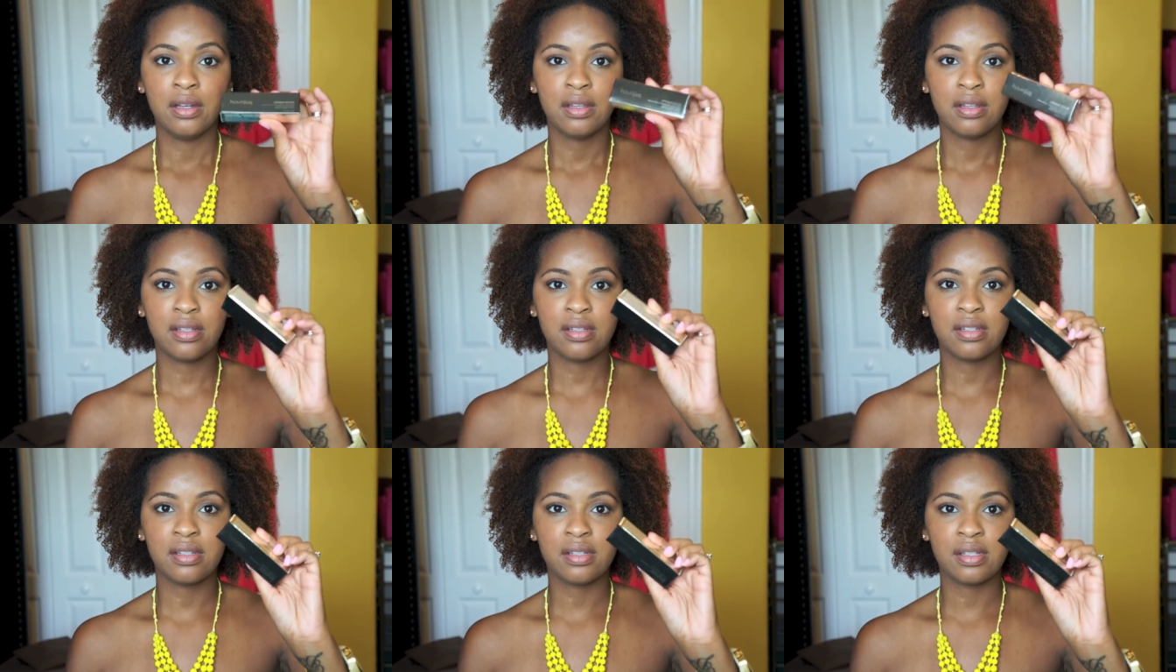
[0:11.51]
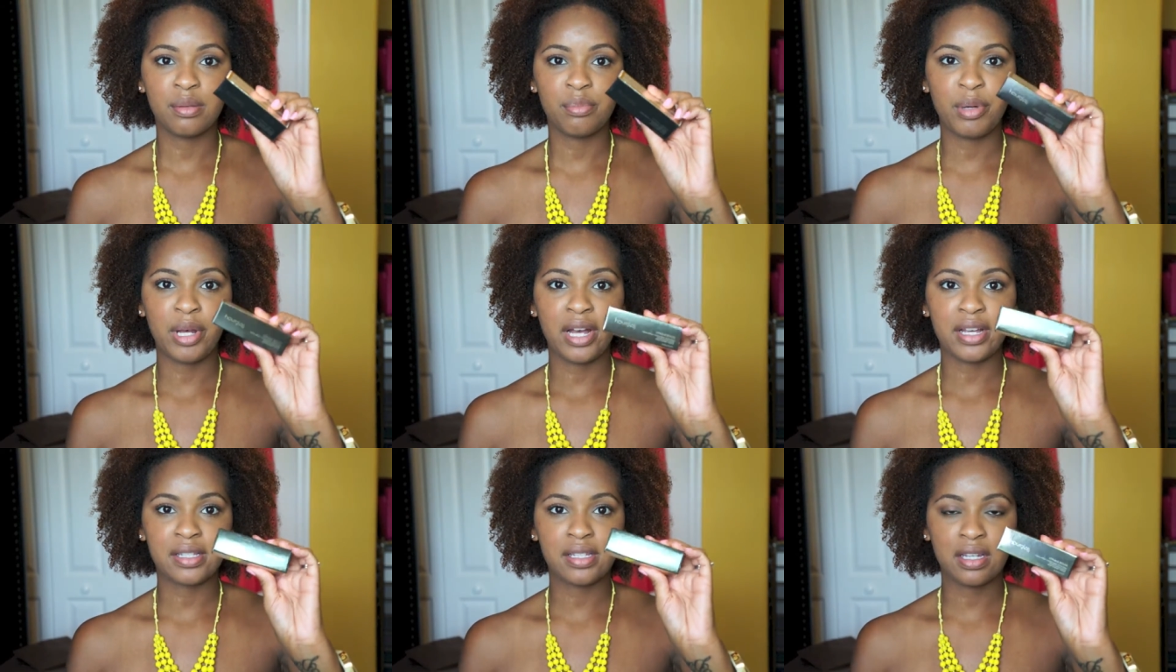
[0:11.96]
This is the
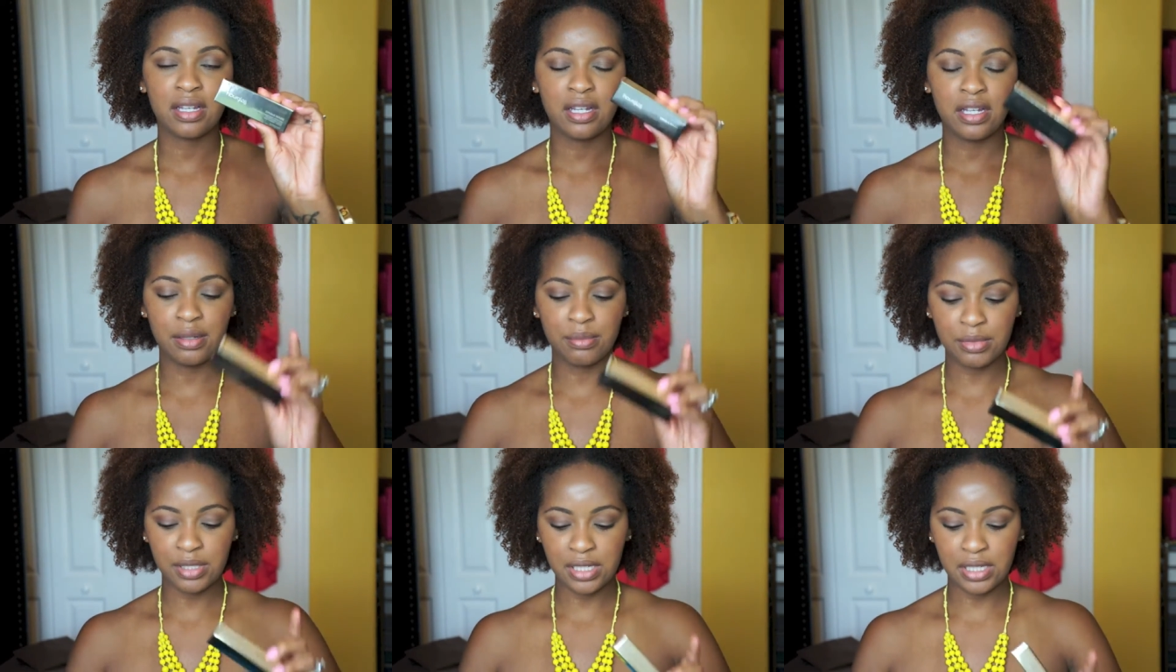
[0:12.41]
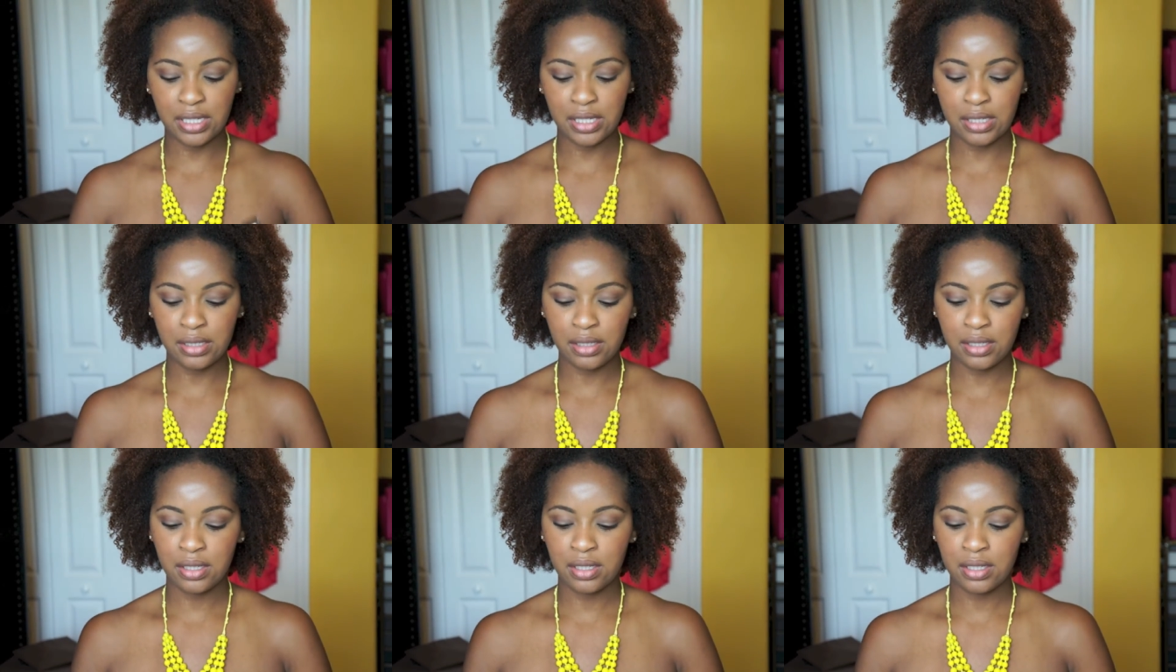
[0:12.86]
box it comes
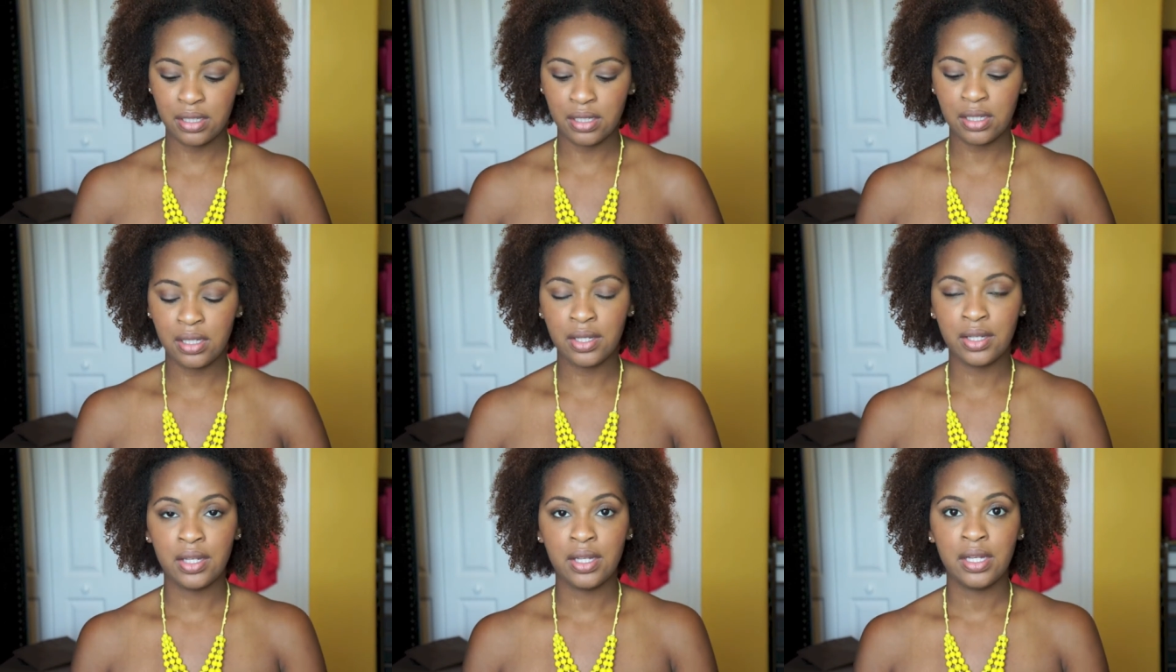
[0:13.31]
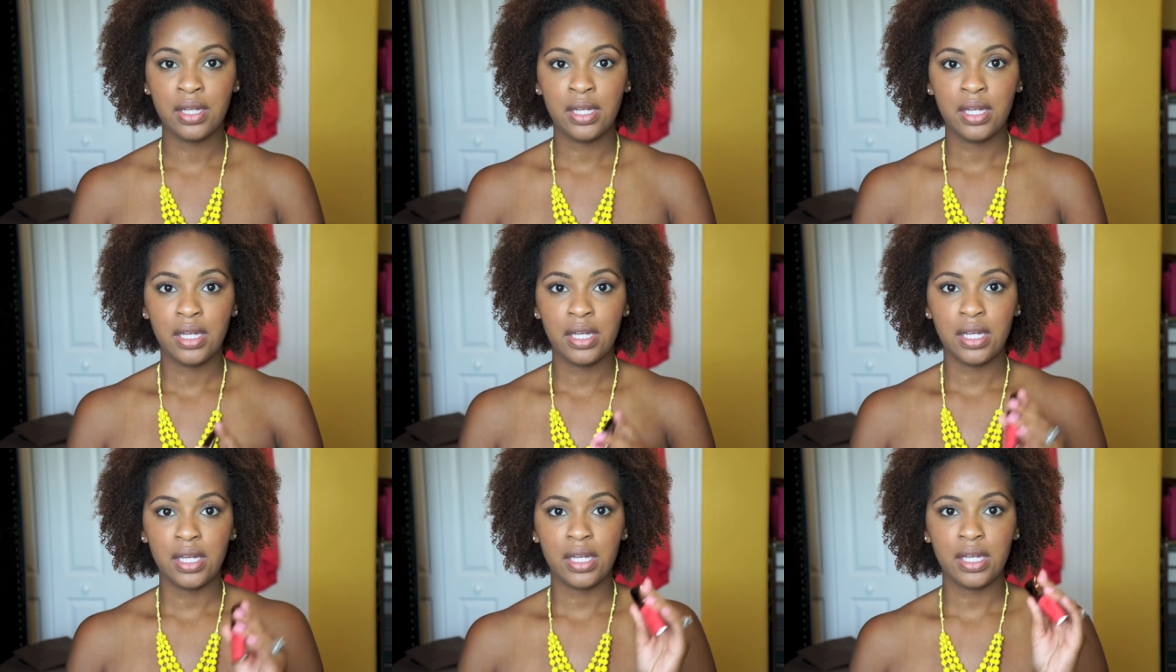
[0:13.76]
in
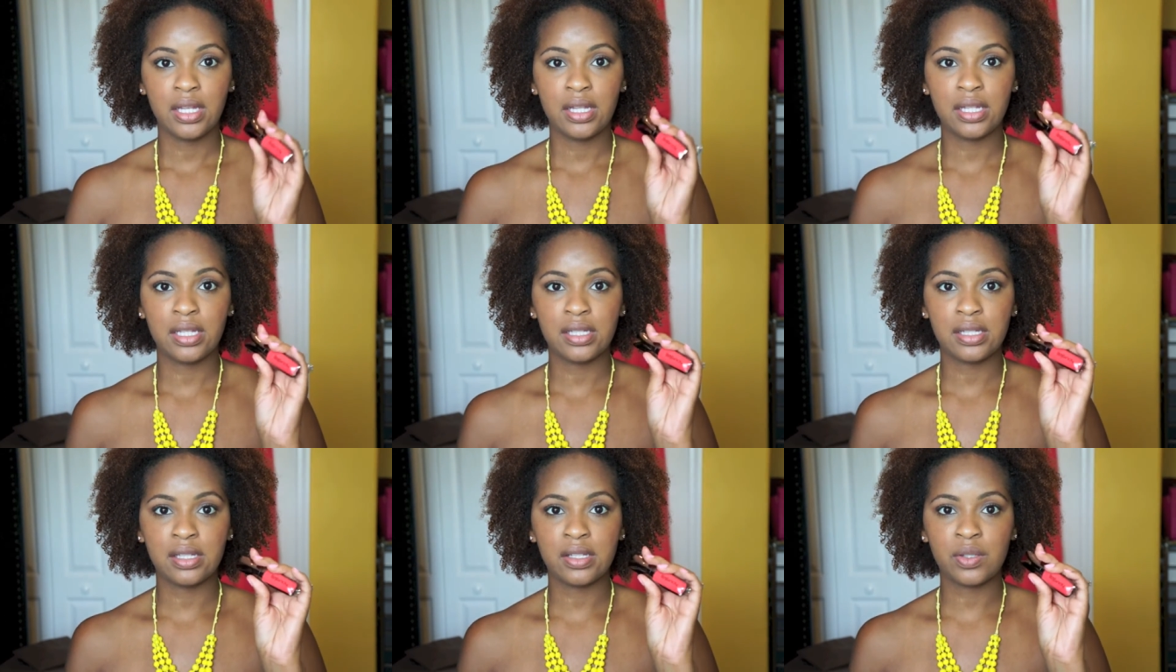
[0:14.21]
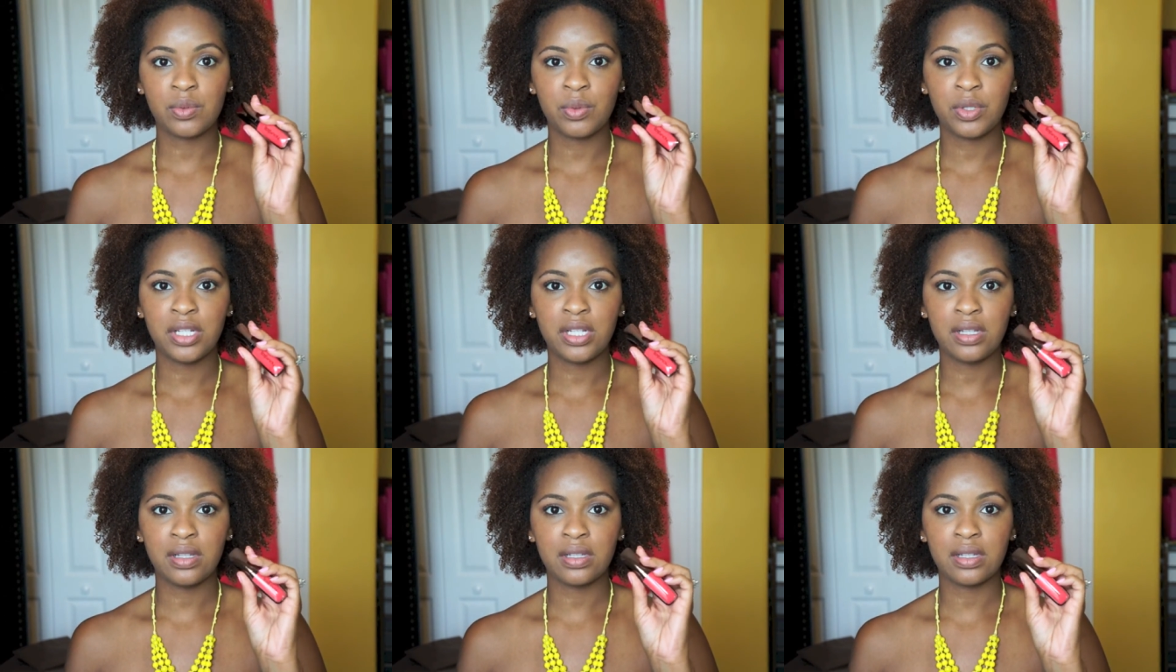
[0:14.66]
and this is
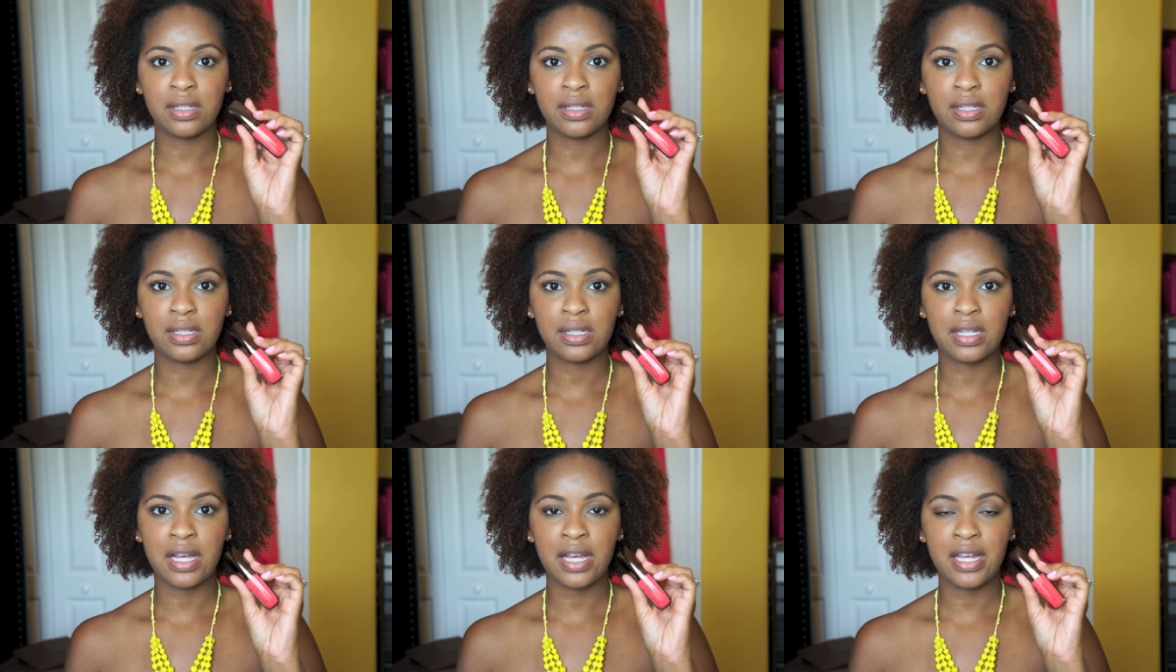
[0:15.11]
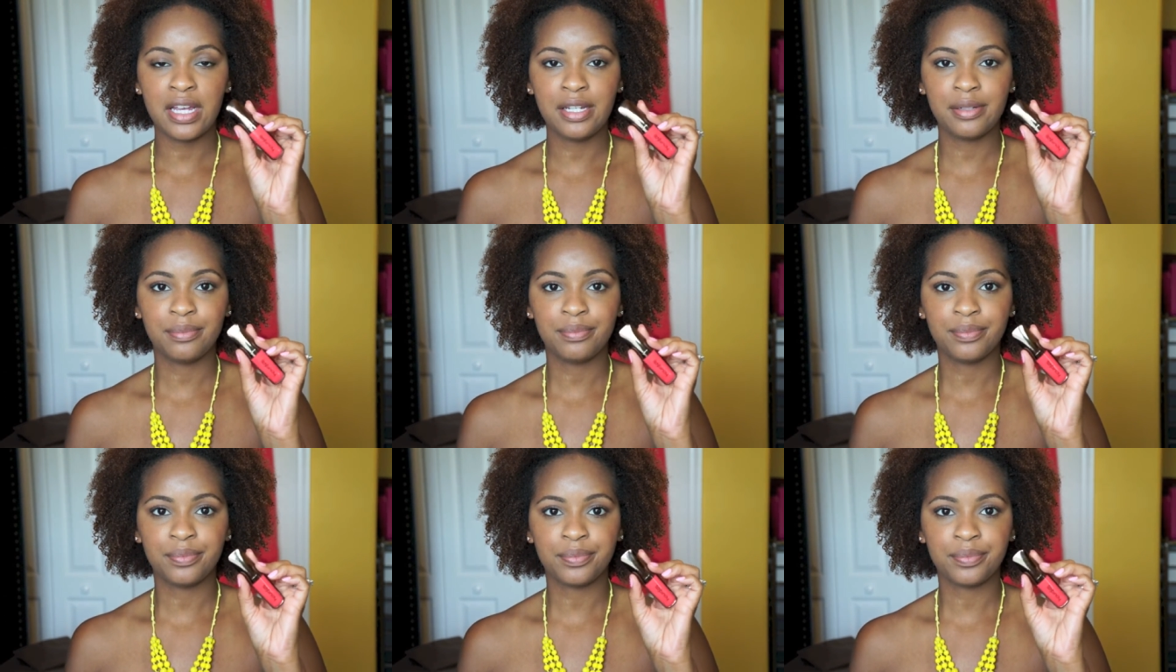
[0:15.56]
what it looks like.